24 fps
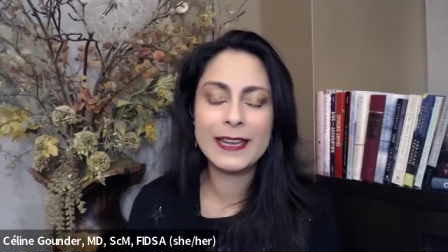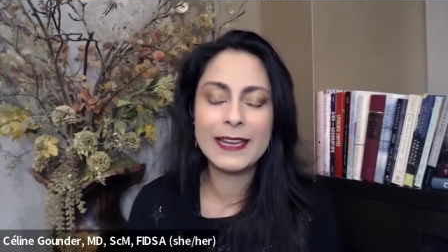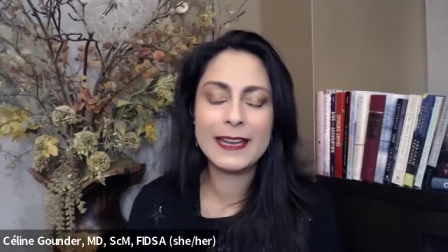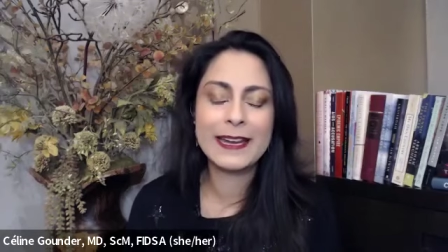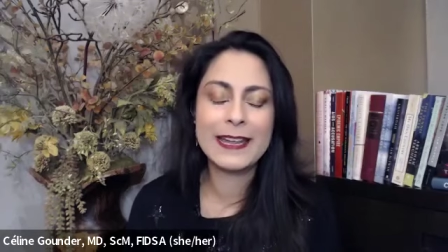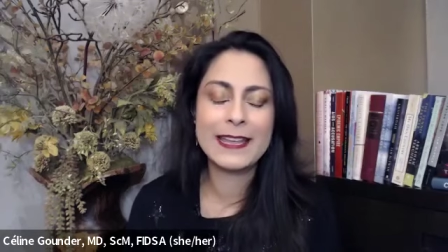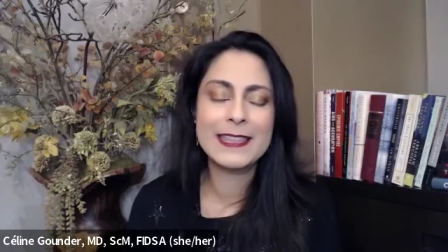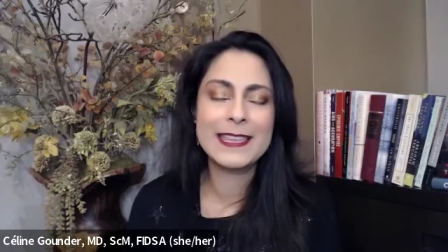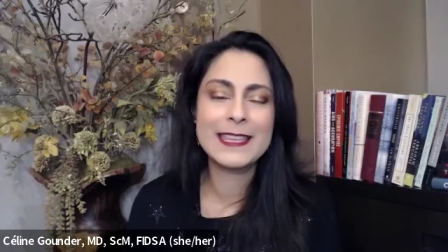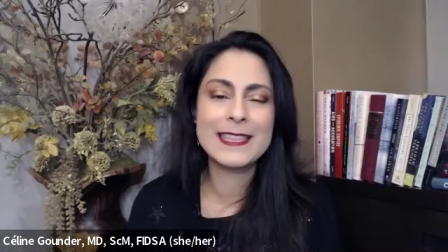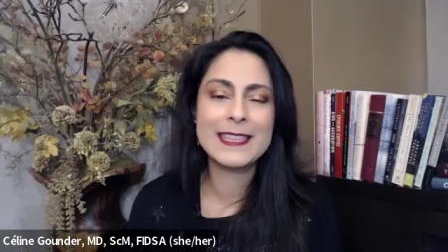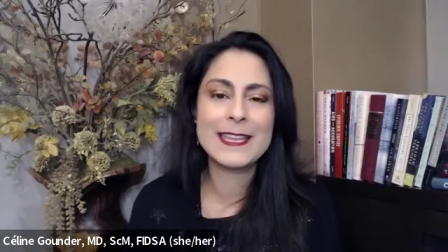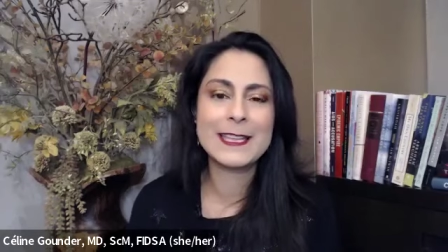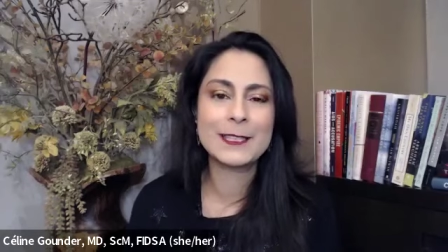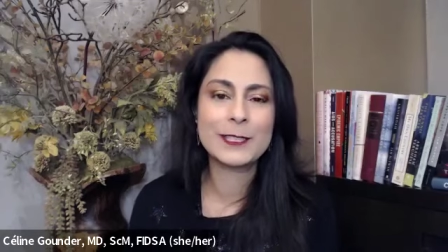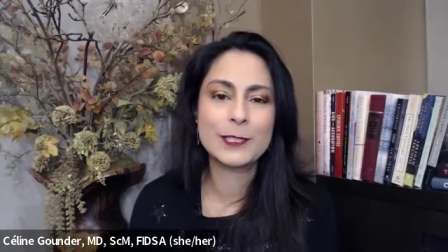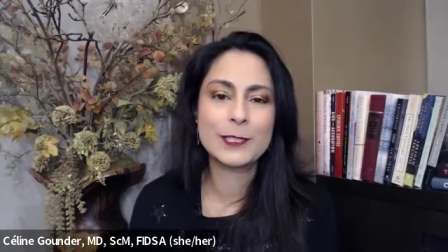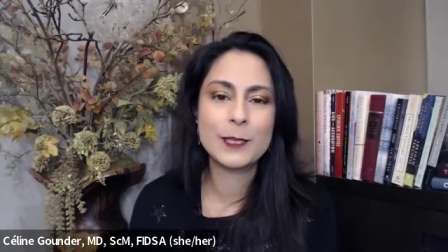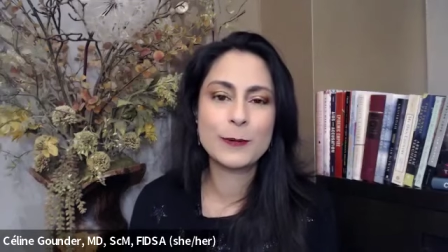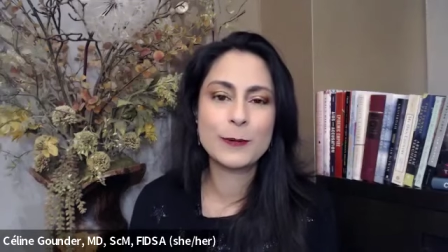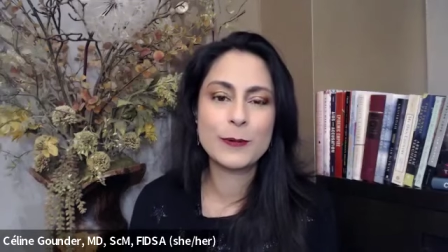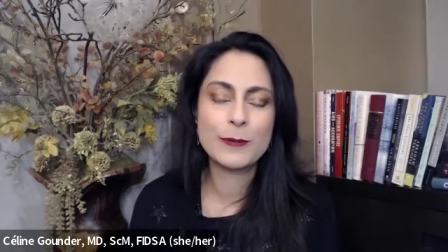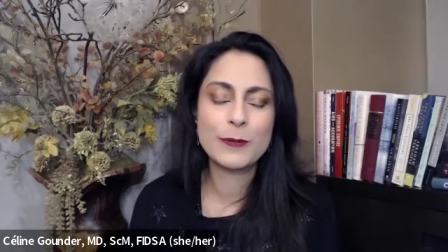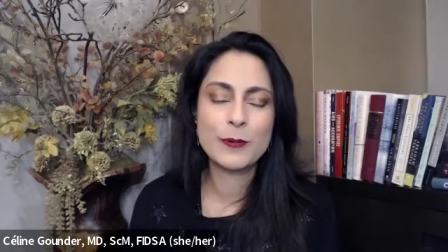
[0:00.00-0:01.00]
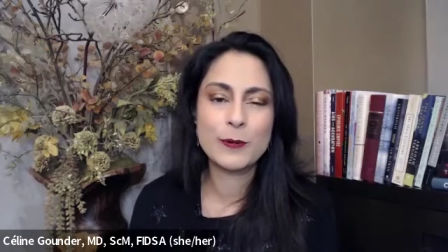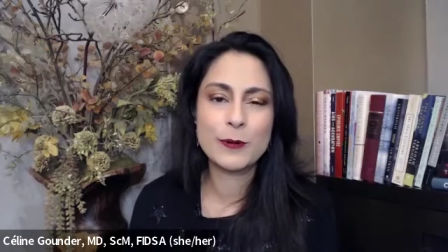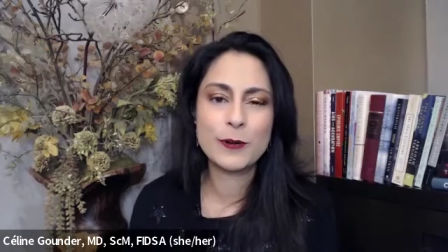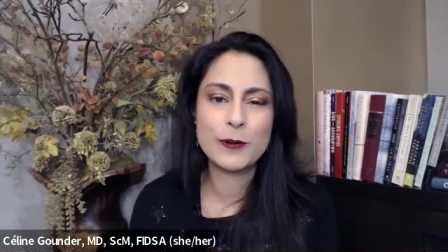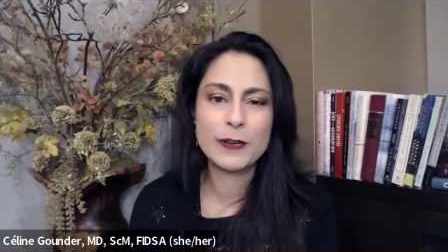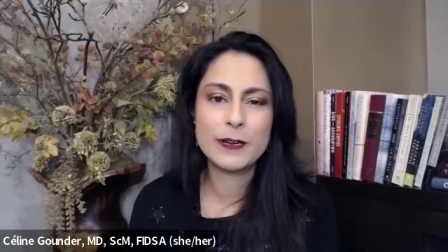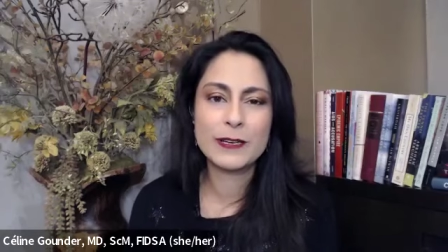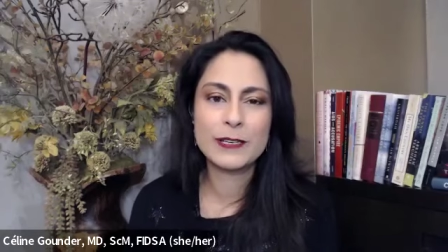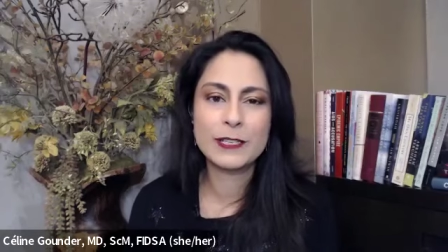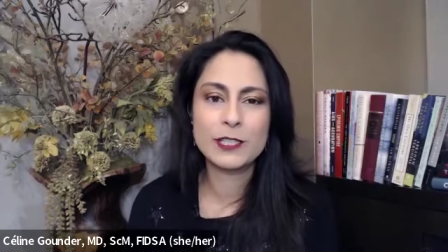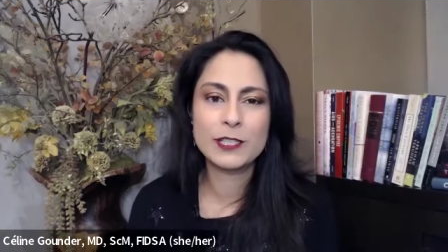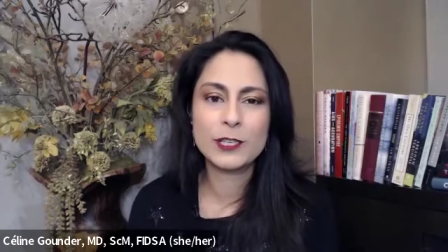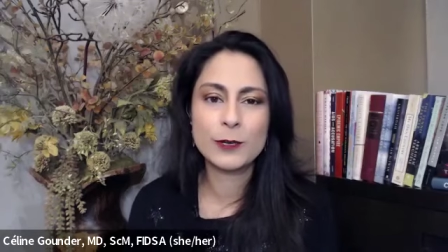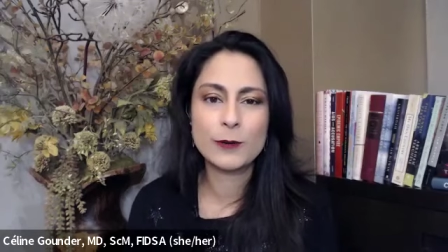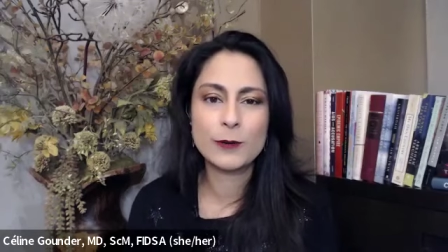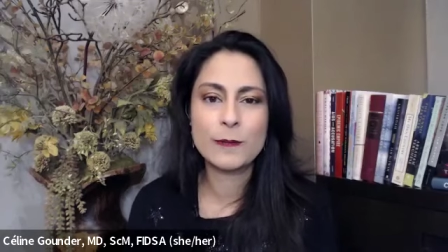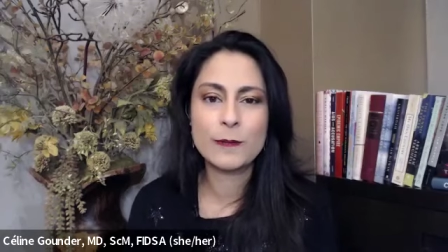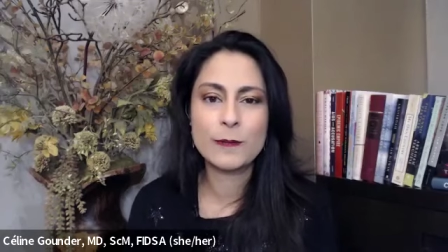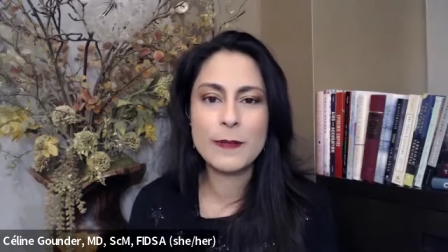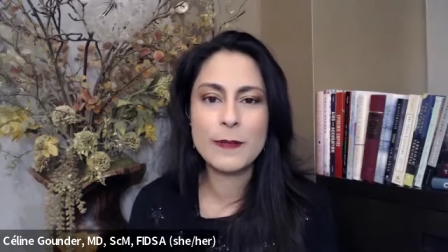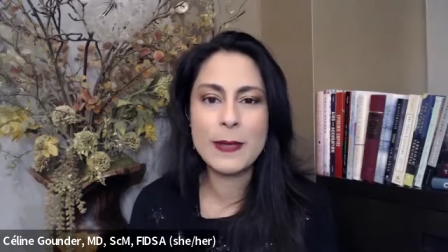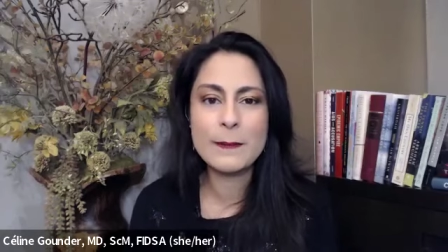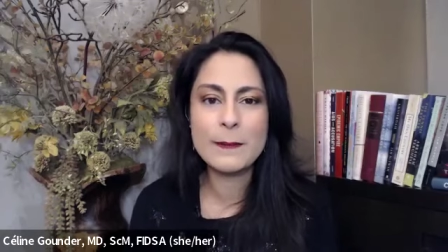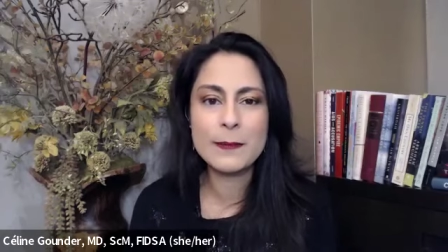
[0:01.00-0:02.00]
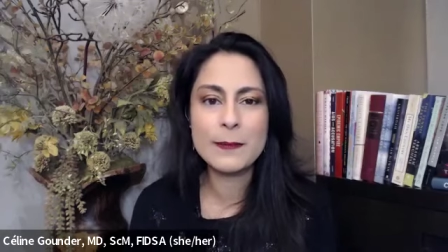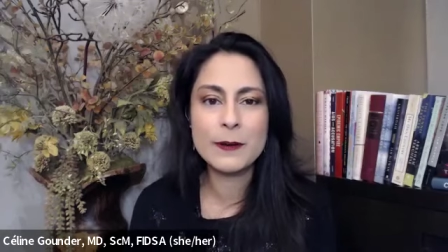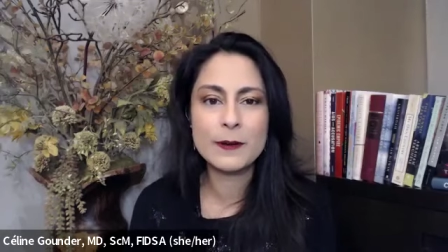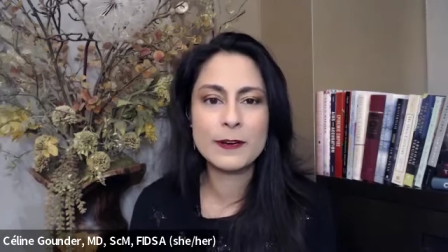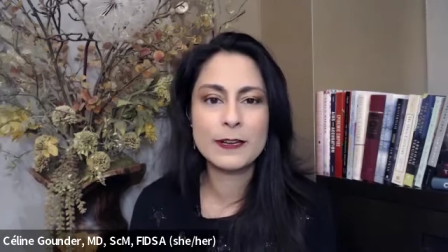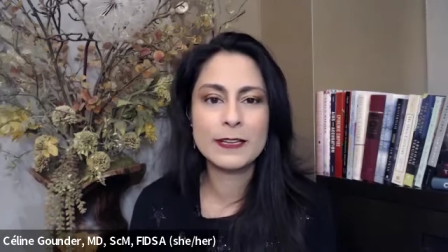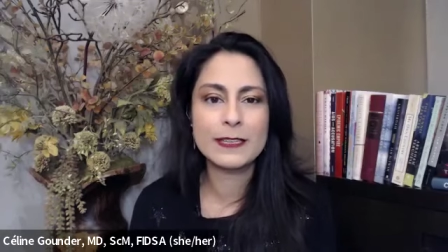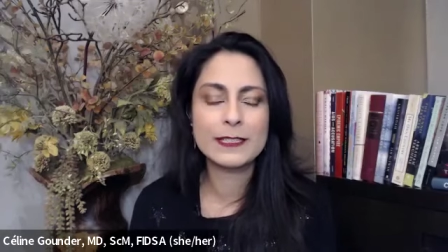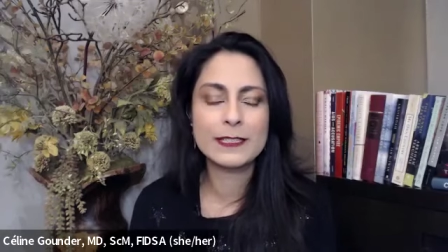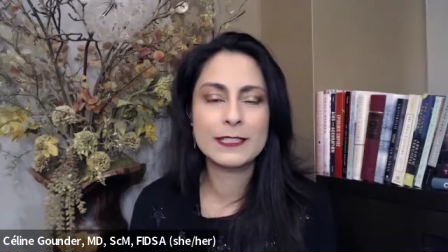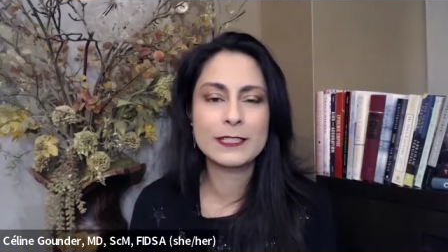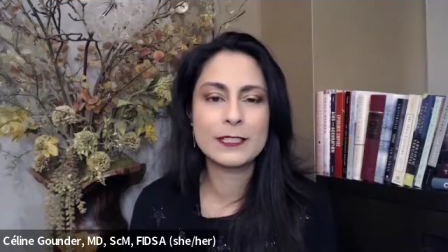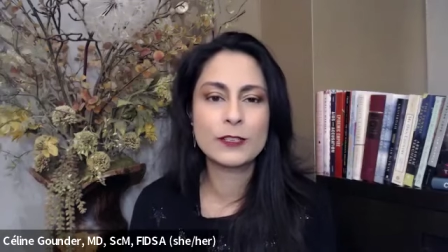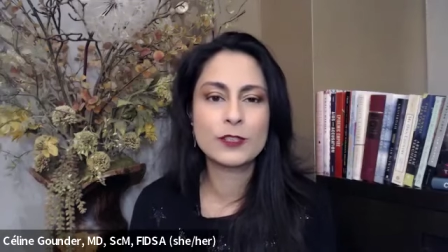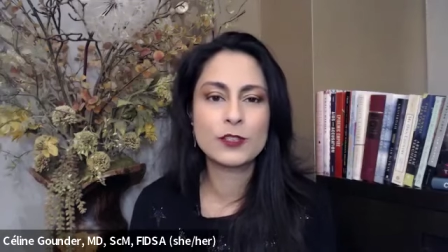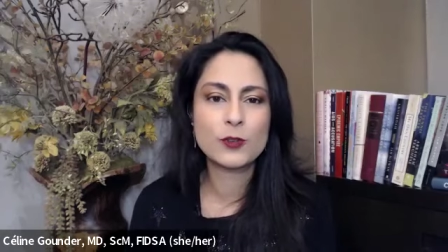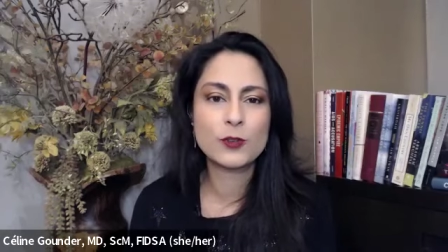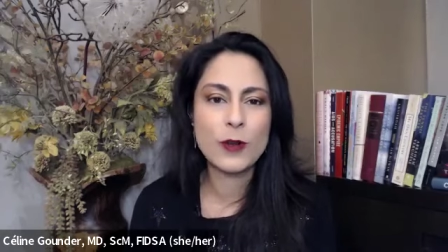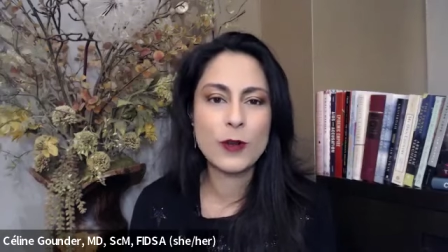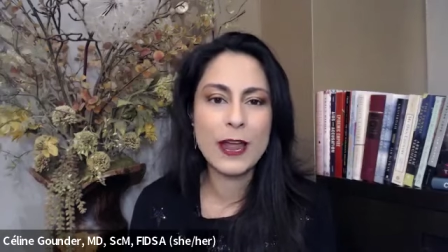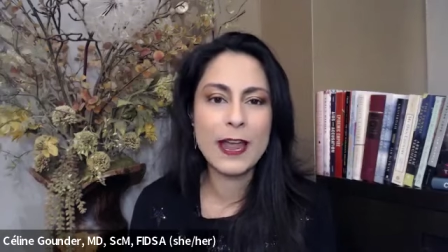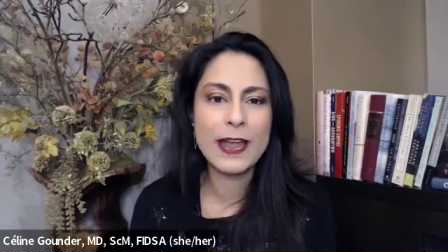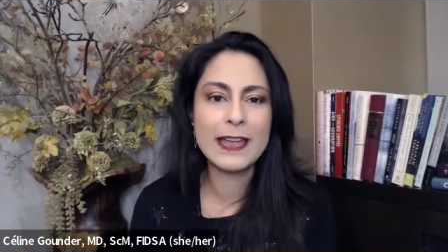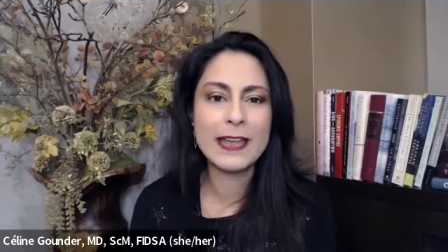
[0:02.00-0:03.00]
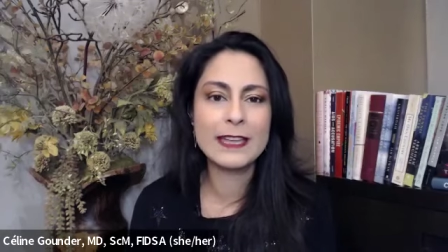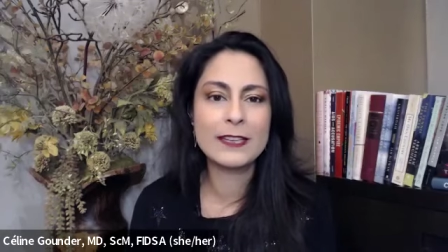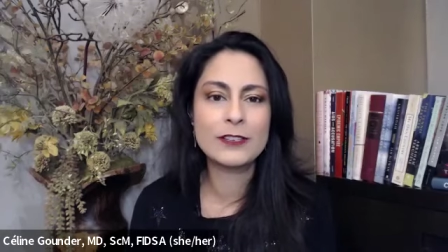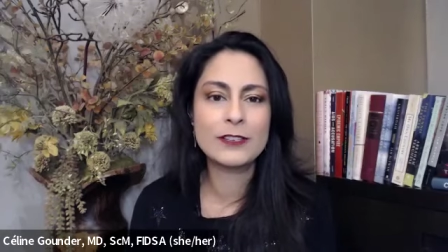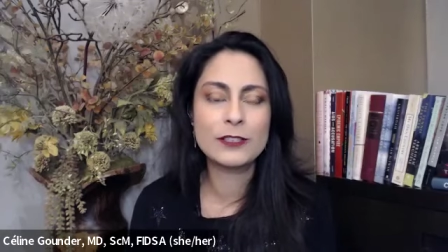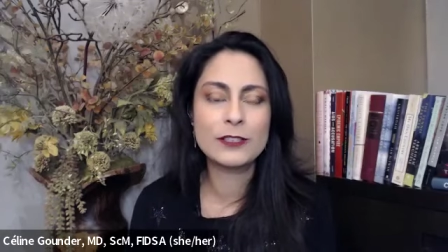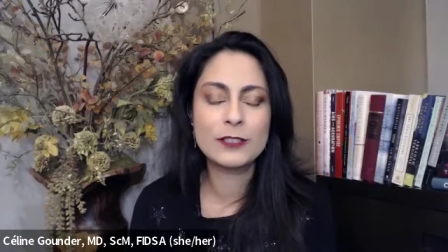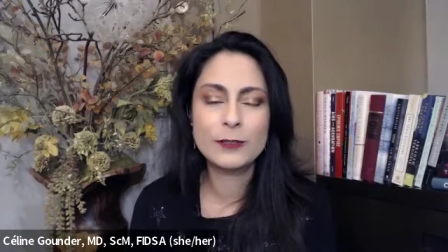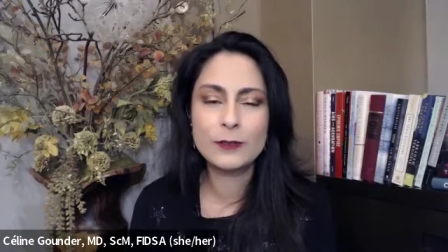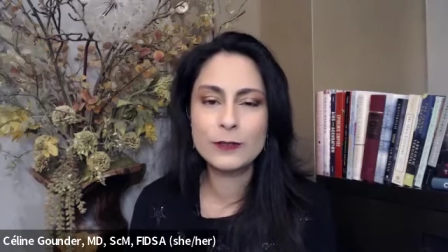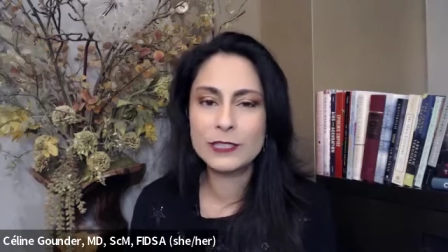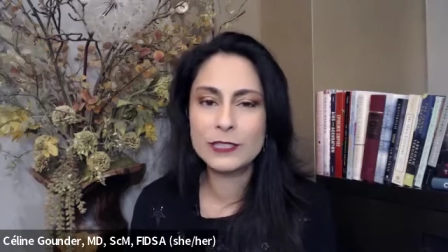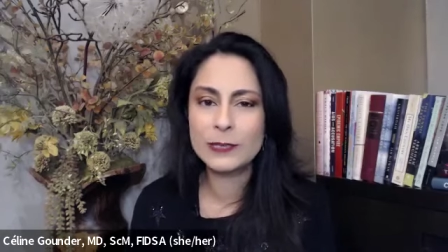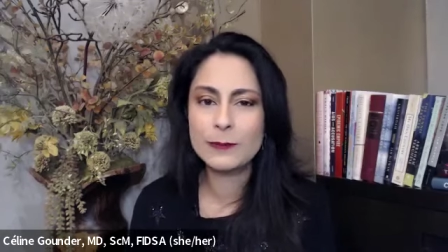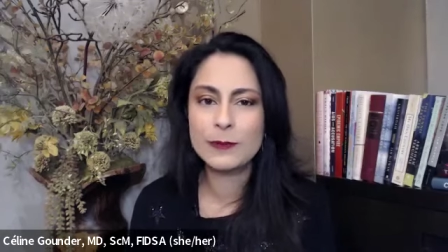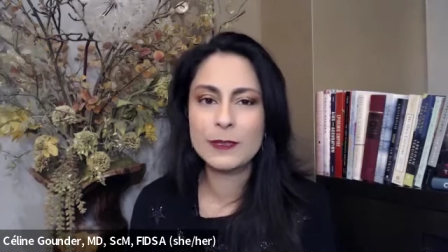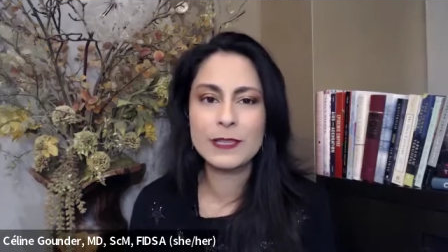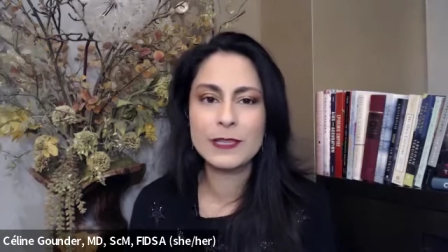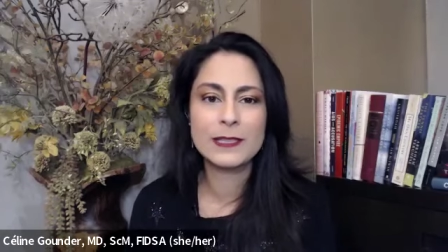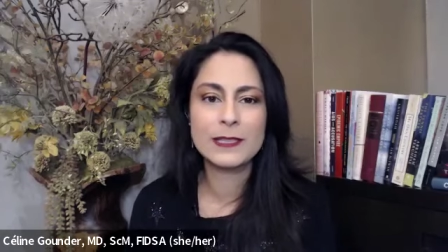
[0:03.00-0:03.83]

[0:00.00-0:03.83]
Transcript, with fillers: And I think that's so important to remember is to try and do some of